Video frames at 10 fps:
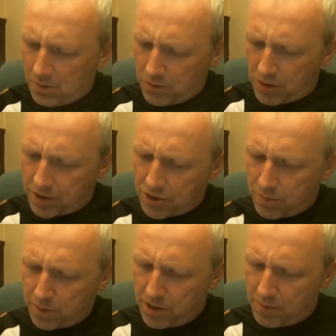Knock it
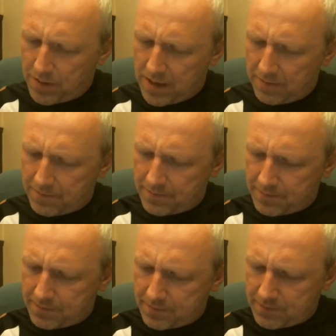up a little bit.
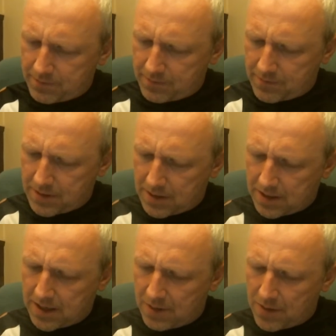I could
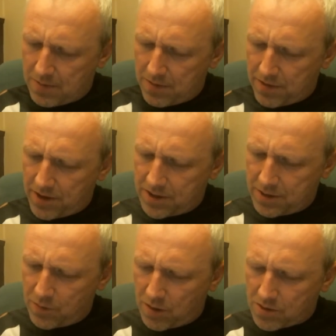get away with 30
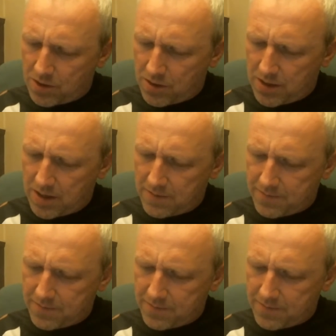watts on there.